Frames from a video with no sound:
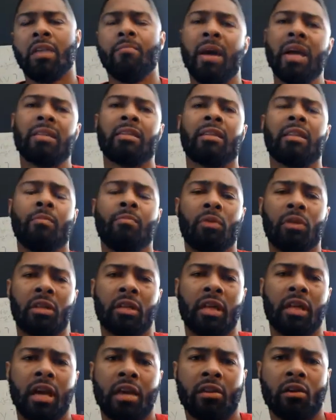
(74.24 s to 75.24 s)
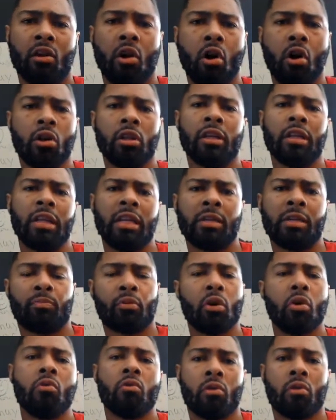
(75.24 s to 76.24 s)
He basically put together all of these
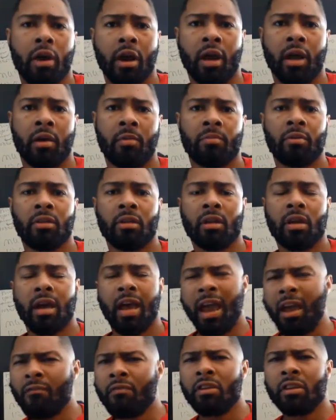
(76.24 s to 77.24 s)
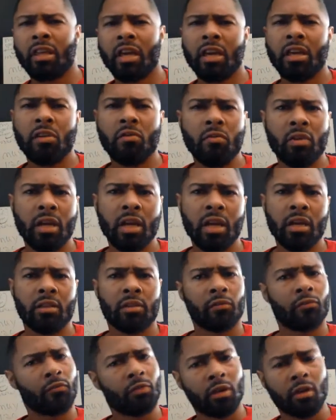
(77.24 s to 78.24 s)
programs, everything you
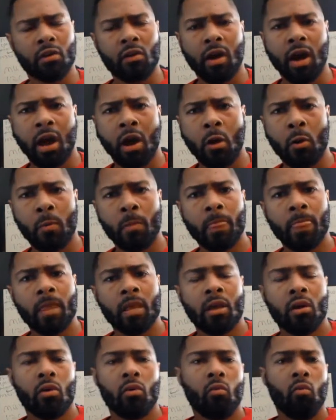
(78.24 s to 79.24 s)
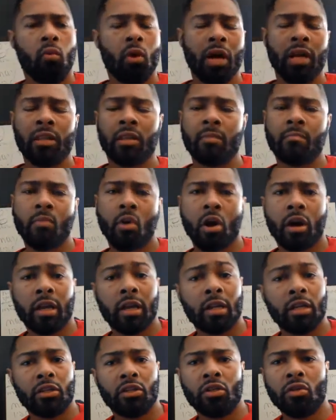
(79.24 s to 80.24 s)
need to figure out what the
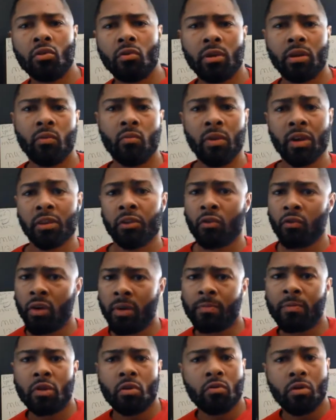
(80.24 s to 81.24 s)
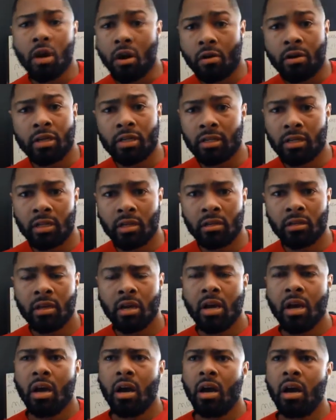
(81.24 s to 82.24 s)
market is doing with cryptocurrencies.
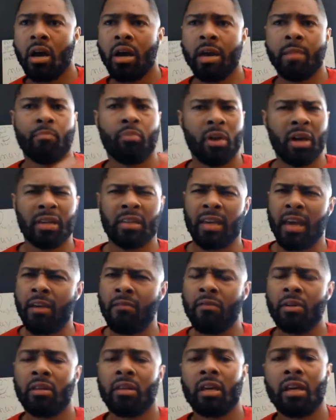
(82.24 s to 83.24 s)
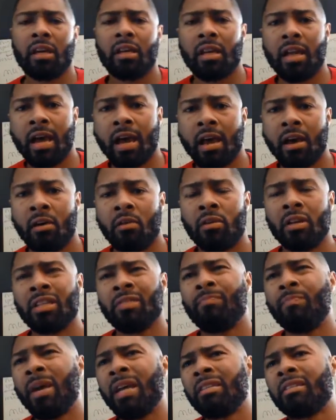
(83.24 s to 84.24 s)
Uh, it breaks everything down.
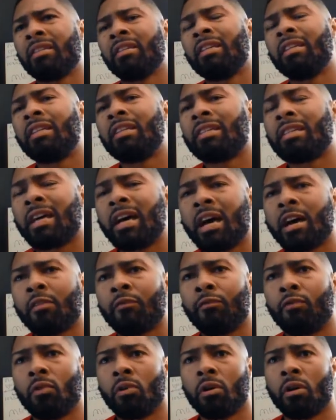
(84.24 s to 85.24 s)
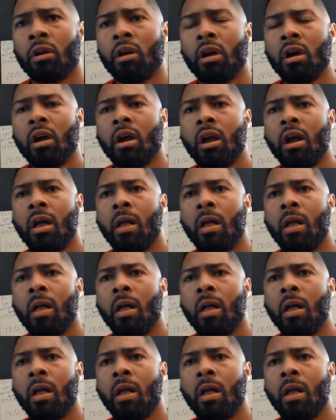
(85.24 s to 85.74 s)
It's basically designed for